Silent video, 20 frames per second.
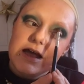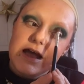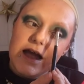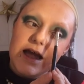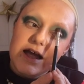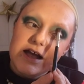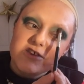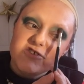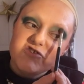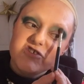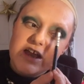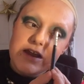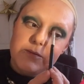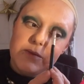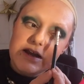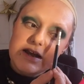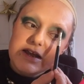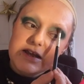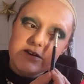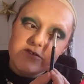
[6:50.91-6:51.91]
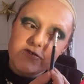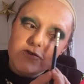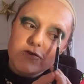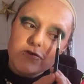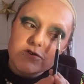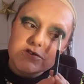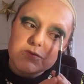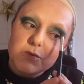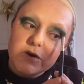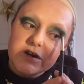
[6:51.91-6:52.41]
And Jamie Lynn, of
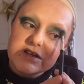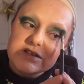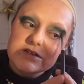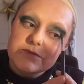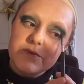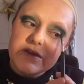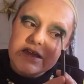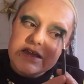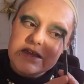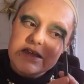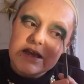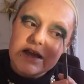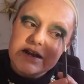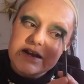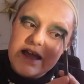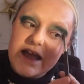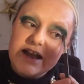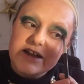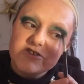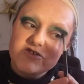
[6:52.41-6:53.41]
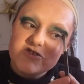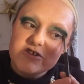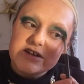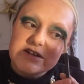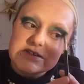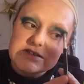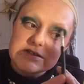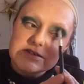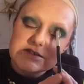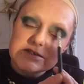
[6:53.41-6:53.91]
course, wanted to be an
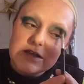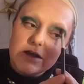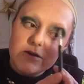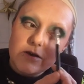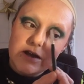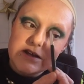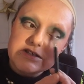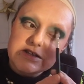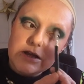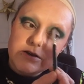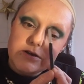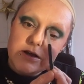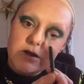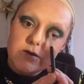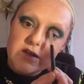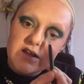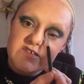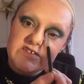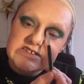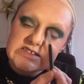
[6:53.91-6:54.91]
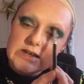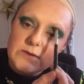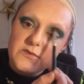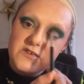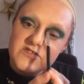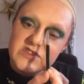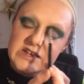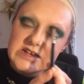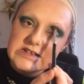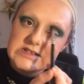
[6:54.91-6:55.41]
actress. So I don't know if some
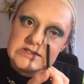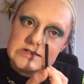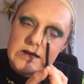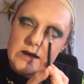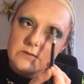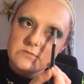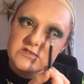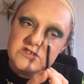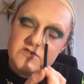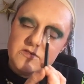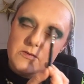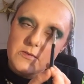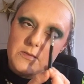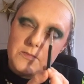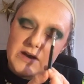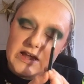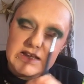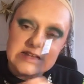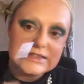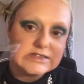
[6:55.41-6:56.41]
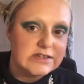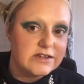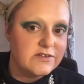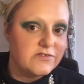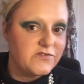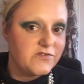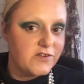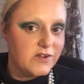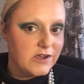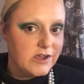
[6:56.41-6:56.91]
of this comes from a place of
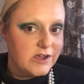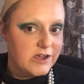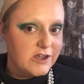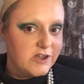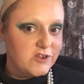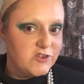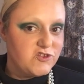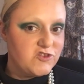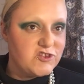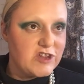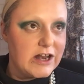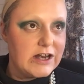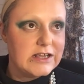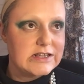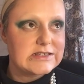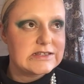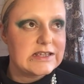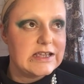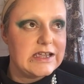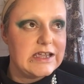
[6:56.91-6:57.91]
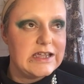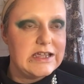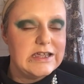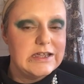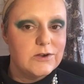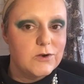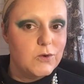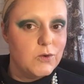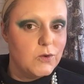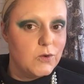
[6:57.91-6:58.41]
jealousy
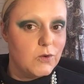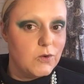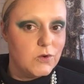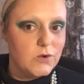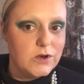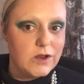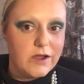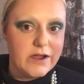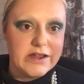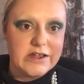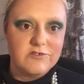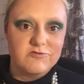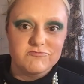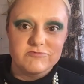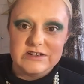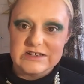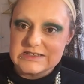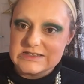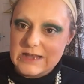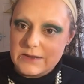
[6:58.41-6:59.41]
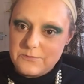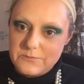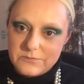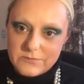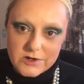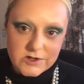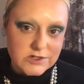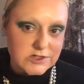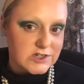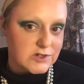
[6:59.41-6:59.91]
or like
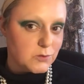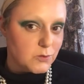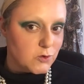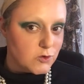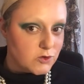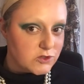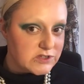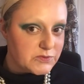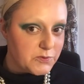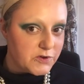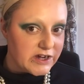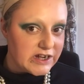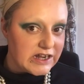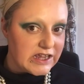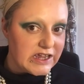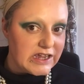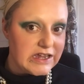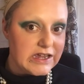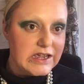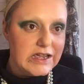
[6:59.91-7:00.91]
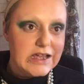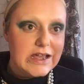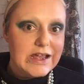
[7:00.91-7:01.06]
resentment towards Britney.